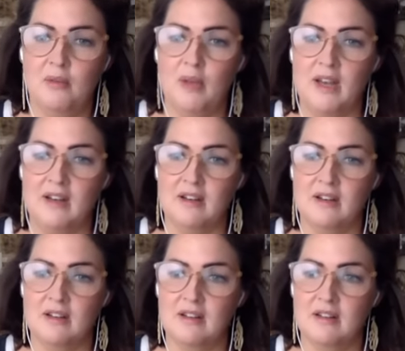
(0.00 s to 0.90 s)
when
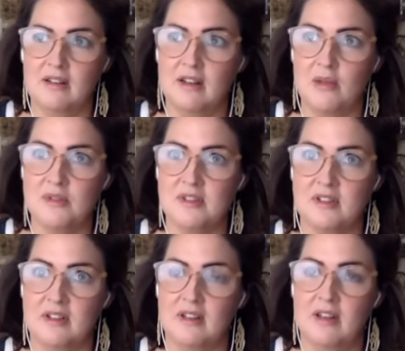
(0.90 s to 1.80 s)
I was
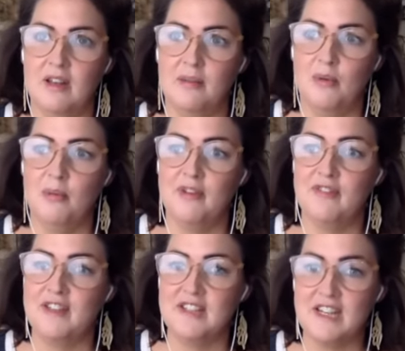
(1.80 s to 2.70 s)
at um, on my
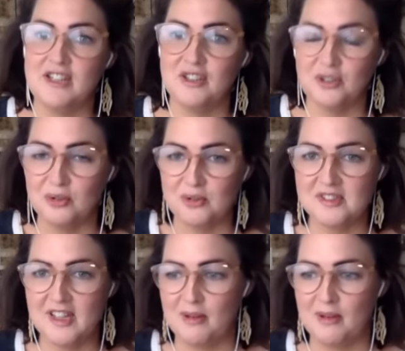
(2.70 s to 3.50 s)
foundation course,